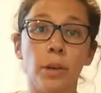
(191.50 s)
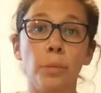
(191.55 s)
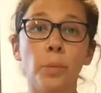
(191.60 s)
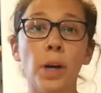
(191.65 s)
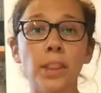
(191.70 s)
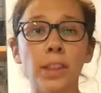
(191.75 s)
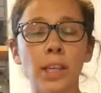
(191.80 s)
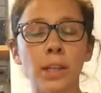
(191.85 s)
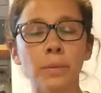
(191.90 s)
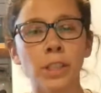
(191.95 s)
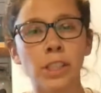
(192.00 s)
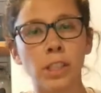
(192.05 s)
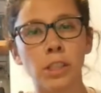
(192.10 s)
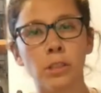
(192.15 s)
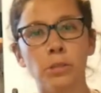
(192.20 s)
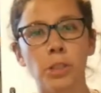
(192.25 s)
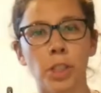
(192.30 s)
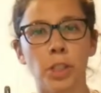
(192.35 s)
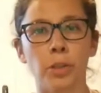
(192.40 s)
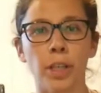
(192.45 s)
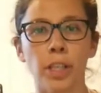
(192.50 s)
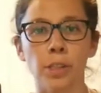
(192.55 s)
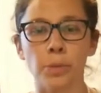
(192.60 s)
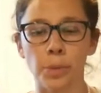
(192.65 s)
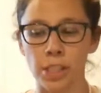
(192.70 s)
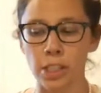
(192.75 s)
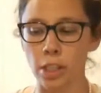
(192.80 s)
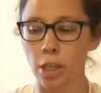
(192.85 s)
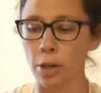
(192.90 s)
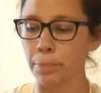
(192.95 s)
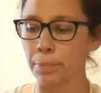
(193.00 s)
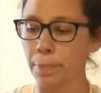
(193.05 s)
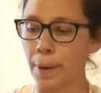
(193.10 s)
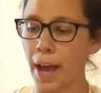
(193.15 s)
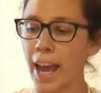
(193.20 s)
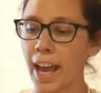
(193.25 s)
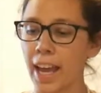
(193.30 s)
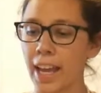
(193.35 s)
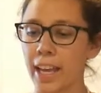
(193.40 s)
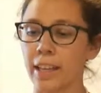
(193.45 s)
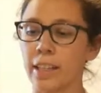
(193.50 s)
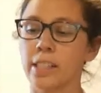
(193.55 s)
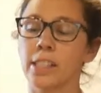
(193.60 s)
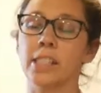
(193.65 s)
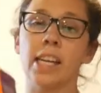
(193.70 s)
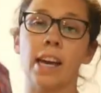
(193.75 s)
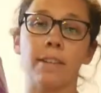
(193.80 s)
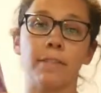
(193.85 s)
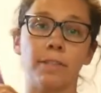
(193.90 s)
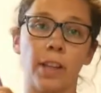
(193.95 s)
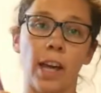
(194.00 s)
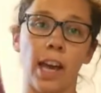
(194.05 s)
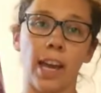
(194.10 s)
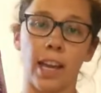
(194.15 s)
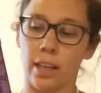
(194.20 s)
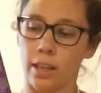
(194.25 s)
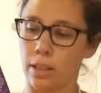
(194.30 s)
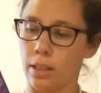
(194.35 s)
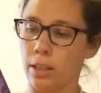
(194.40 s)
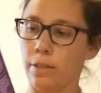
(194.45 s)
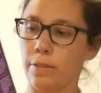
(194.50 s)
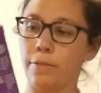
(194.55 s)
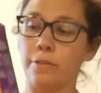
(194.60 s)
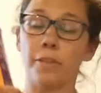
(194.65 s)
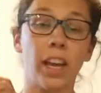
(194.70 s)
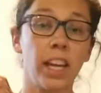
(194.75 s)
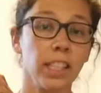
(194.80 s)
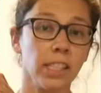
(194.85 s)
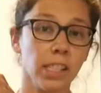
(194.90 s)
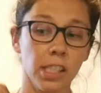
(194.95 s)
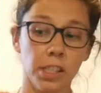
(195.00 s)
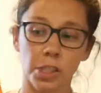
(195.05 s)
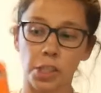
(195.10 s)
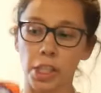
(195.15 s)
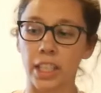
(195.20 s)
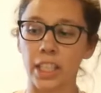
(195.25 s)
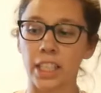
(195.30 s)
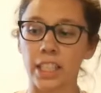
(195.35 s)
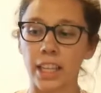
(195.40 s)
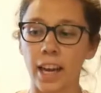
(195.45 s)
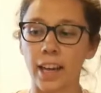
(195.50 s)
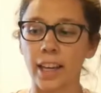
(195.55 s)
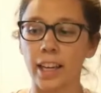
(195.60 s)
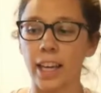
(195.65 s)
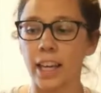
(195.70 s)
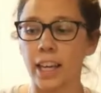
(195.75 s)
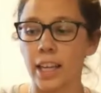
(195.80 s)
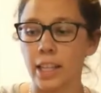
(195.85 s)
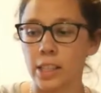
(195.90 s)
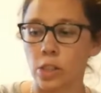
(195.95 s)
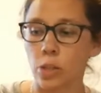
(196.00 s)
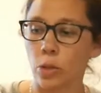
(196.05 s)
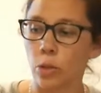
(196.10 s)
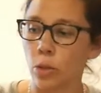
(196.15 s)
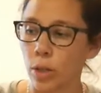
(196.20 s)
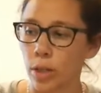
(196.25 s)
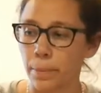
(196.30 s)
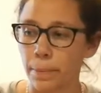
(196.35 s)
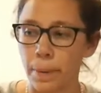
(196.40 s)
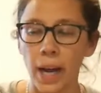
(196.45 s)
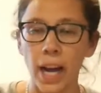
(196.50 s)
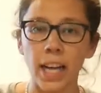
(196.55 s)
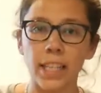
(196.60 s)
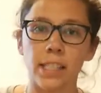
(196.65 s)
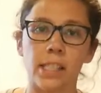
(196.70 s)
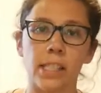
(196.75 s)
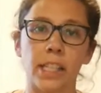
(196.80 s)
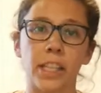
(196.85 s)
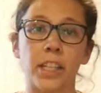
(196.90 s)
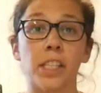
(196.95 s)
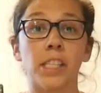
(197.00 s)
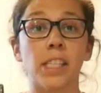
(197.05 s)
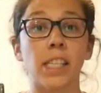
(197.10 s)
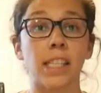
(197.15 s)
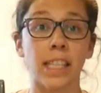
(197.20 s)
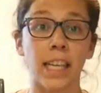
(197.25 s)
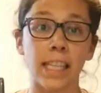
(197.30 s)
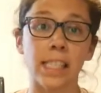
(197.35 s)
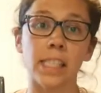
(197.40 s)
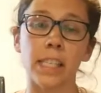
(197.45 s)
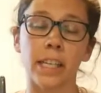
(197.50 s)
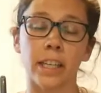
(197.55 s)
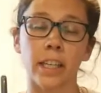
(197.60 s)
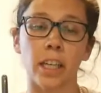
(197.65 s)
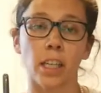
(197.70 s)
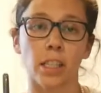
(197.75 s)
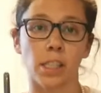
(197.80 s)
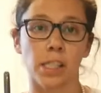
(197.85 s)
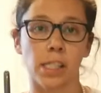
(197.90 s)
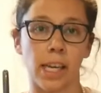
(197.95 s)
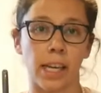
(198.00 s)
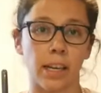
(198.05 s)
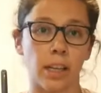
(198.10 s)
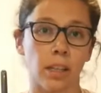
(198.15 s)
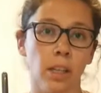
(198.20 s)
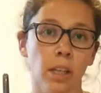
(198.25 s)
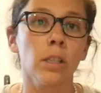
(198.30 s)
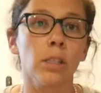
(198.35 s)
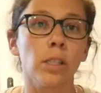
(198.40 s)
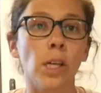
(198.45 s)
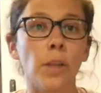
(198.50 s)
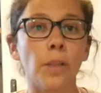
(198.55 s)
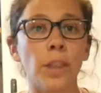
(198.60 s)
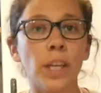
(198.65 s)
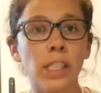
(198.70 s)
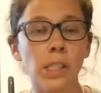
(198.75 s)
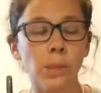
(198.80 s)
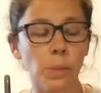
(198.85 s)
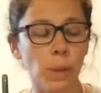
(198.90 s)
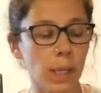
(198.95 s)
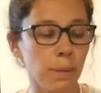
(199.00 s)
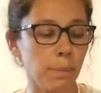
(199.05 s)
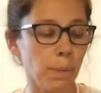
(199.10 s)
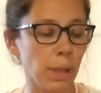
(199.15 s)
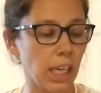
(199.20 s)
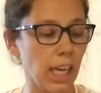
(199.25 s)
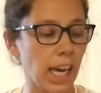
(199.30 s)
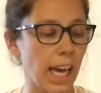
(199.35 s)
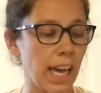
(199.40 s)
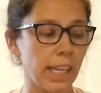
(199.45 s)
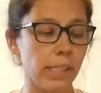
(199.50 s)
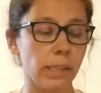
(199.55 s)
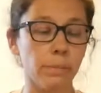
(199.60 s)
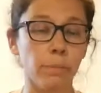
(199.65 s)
the one thing we do is we don't buy stuff like fancy chicken nuggets or pot stickers unless they're on sale. So this week, because